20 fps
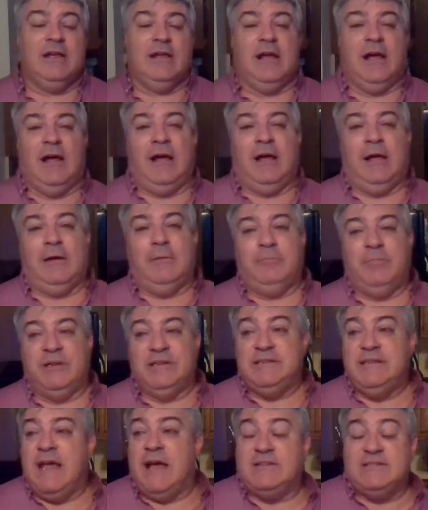
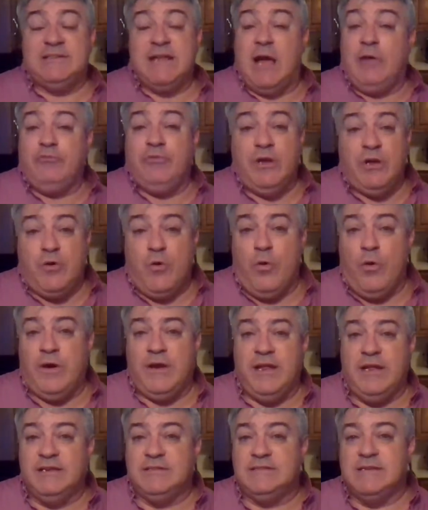But now, sound
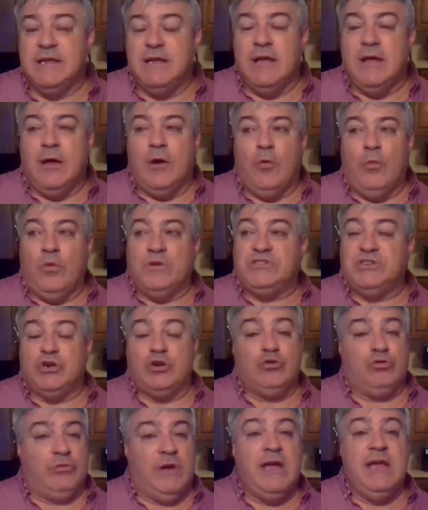recordings was
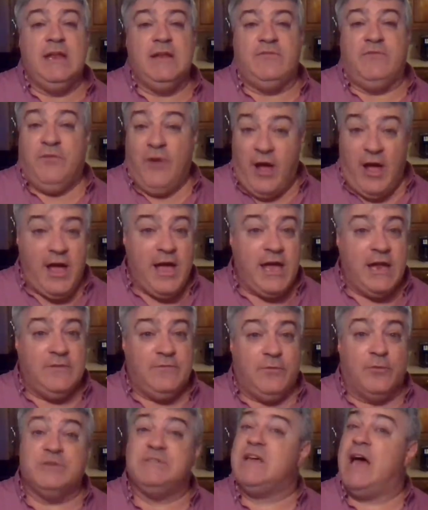a great
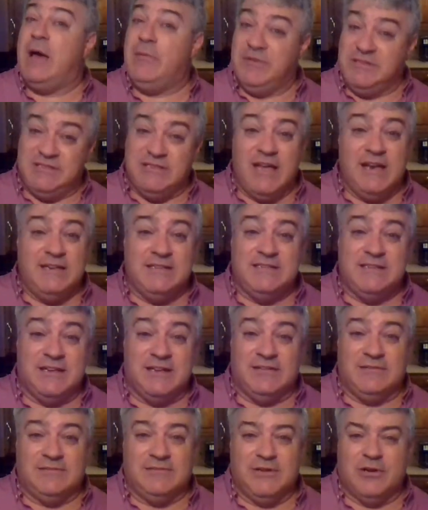find for Thomas
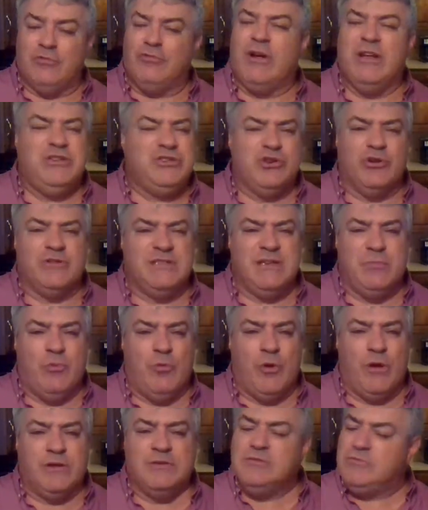Edison. Great Jersey
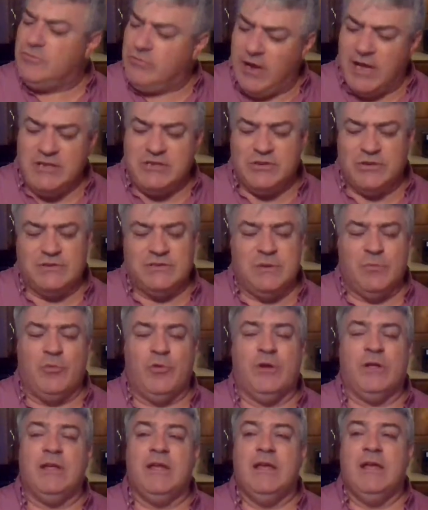boy. Great Jersey
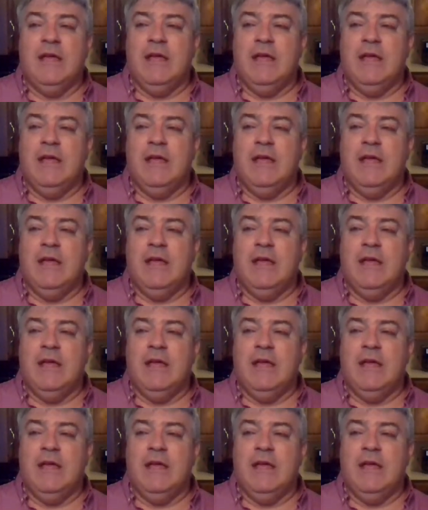boy.